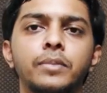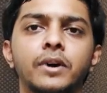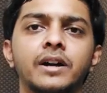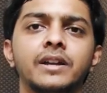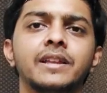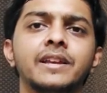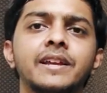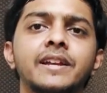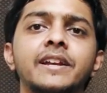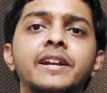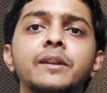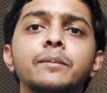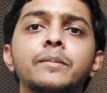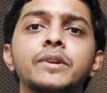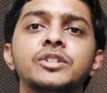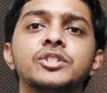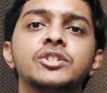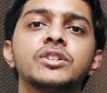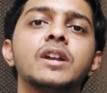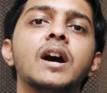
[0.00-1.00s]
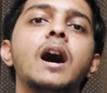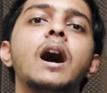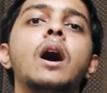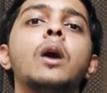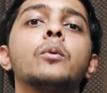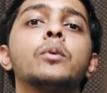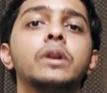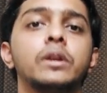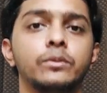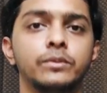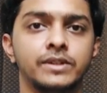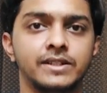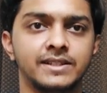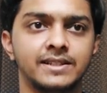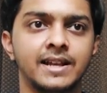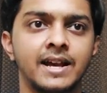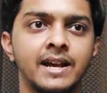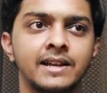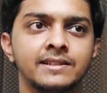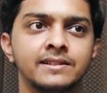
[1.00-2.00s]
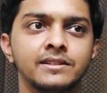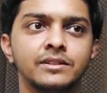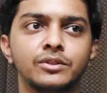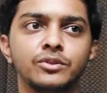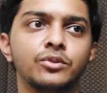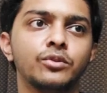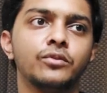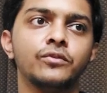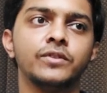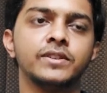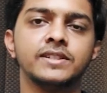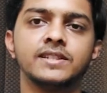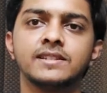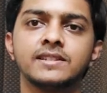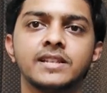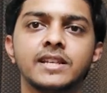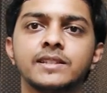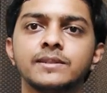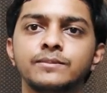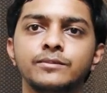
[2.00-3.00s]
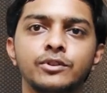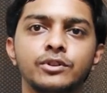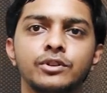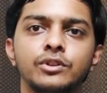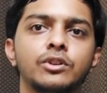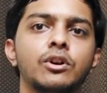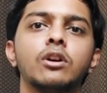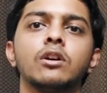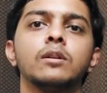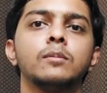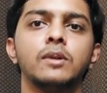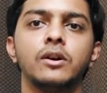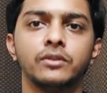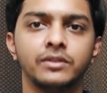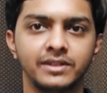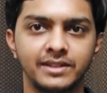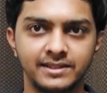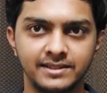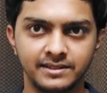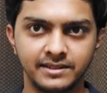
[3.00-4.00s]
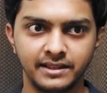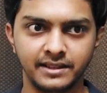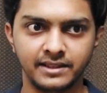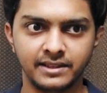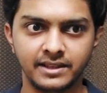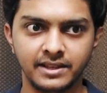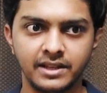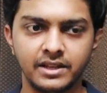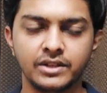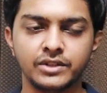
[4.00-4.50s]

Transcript: But he didn't mention how it was, as no physics textbook talk about this thing.